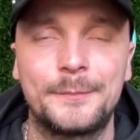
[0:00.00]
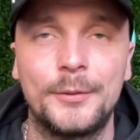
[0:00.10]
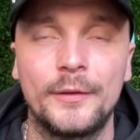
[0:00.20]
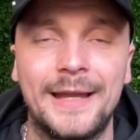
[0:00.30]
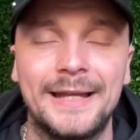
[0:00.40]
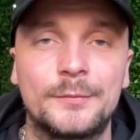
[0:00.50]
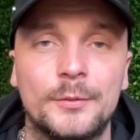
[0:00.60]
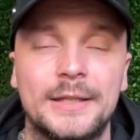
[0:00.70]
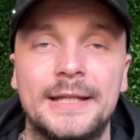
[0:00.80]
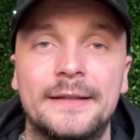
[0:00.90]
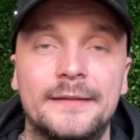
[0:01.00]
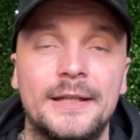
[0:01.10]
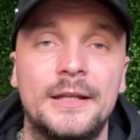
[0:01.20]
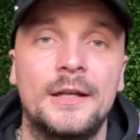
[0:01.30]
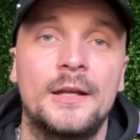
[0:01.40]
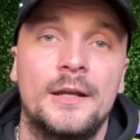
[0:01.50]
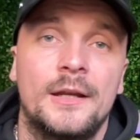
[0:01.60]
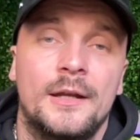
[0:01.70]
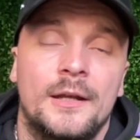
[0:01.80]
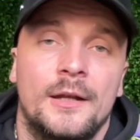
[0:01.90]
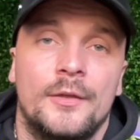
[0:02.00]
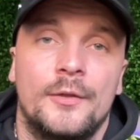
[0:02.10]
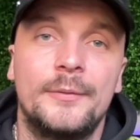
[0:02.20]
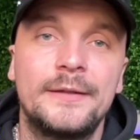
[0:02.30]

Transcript: But that is what it is. The